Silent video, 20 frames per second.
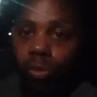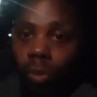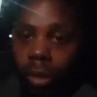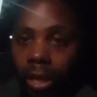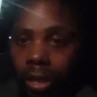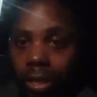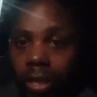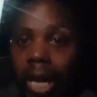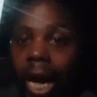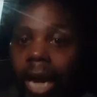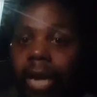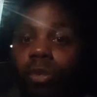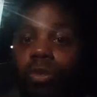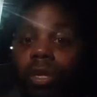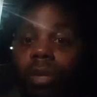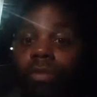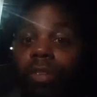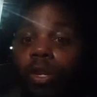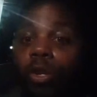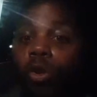when the cycles
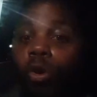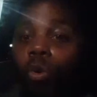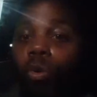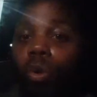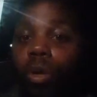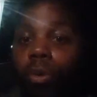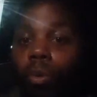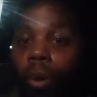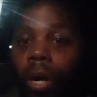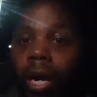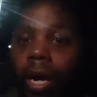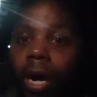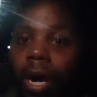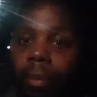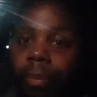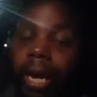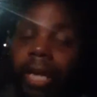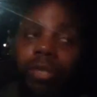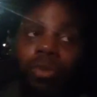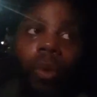of the new would come.
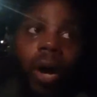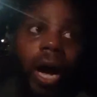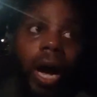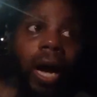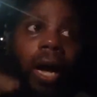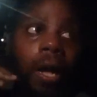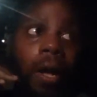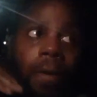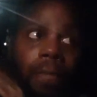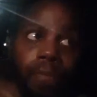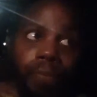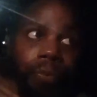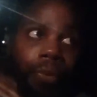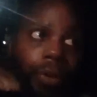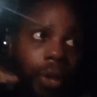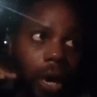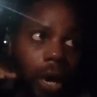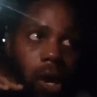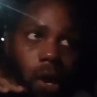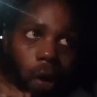That's why
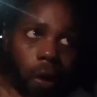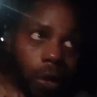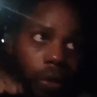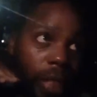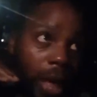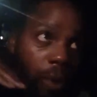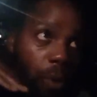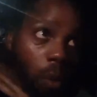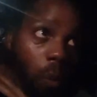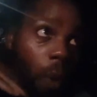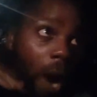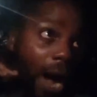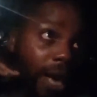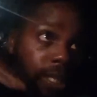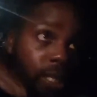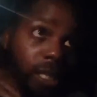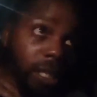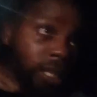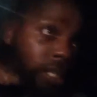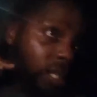they would
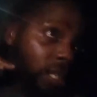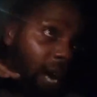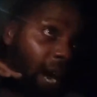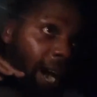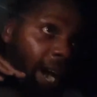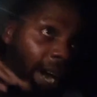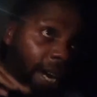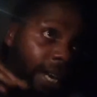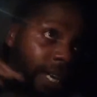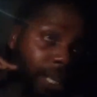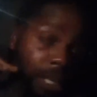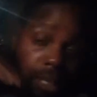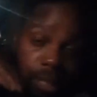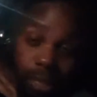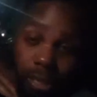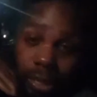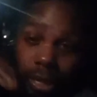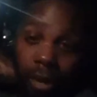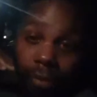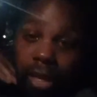watch the
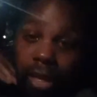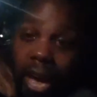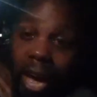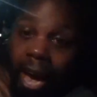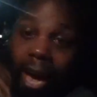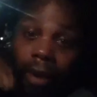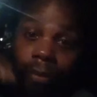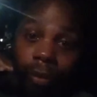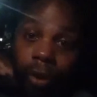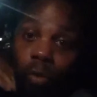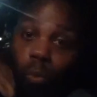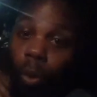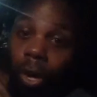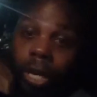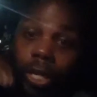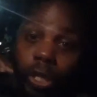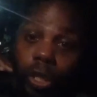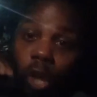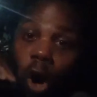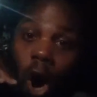signs of the heaven when the
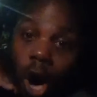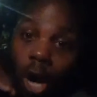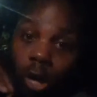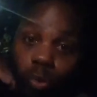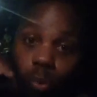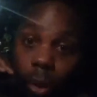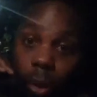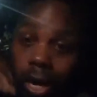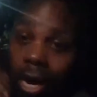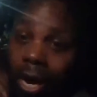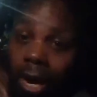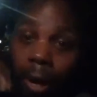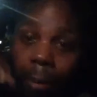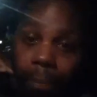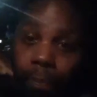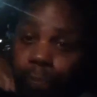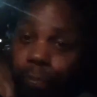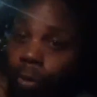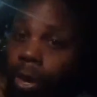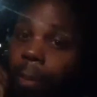stars would
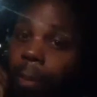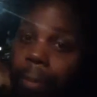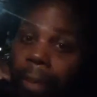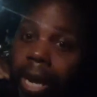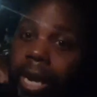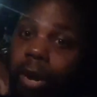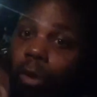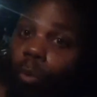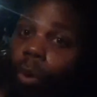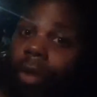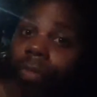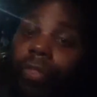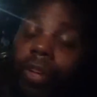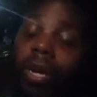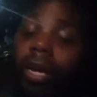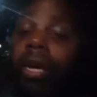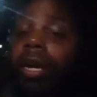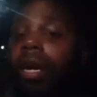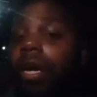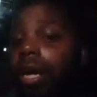come. Meaning when
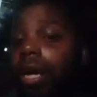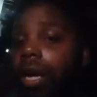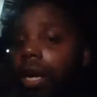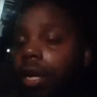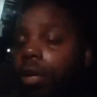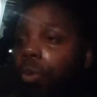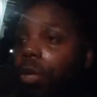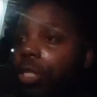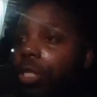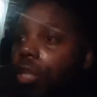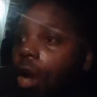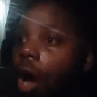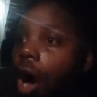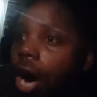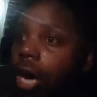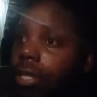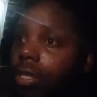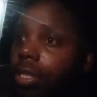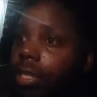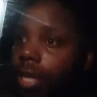the
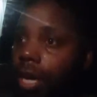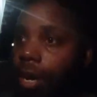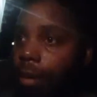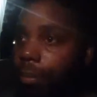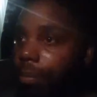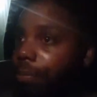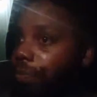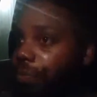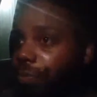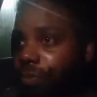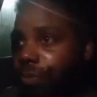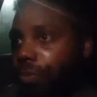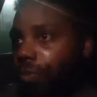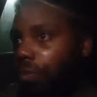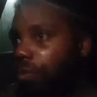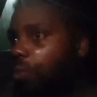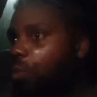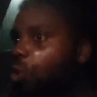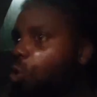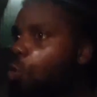stars
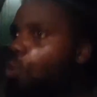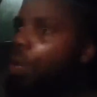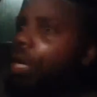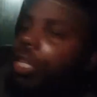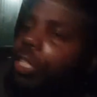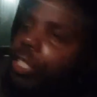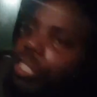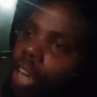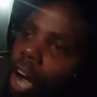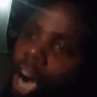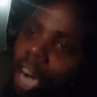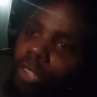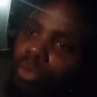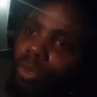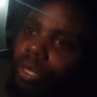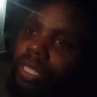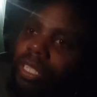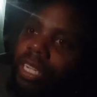was